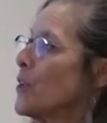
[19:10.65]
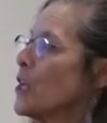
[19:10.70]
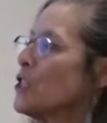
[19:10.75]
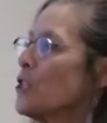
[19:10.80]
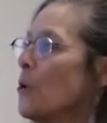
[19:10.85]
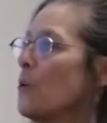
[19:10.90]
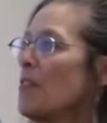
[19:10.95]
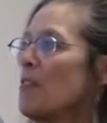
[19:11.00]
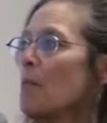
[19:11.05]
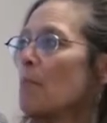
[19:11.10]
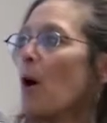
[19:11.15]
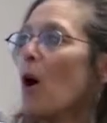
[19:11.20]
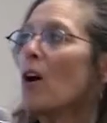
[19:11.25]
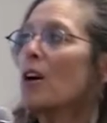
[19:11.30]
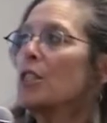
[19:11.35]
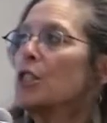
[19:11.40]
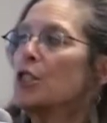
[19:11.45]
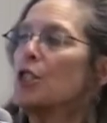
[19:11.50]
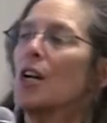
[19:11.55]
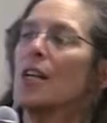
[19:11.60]
So in the
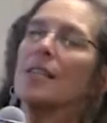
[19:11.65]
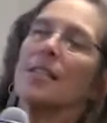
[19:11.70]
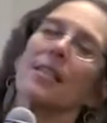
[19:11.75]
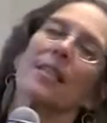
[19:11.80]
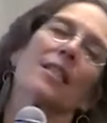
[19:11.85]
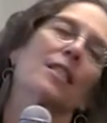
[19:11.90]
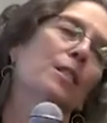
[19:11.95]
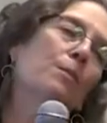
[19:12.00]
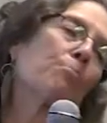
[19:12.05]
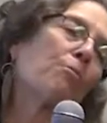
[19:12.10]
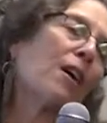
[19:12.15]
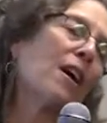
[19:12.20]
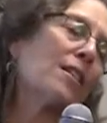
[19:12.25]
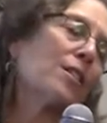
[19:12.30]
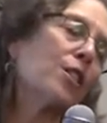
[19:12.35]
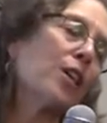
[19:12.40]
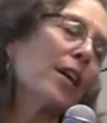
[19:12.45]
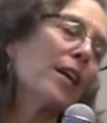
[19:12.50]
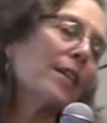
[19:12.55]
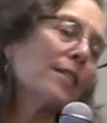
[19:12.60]
Morris Justice
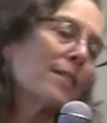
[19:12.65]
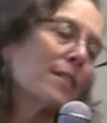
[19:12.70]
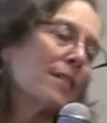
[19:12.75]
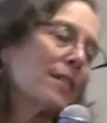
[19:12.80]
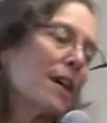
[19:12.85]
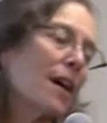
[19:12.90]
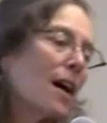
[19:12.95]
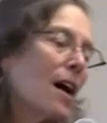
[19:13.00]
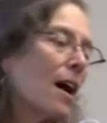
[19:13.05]
Project,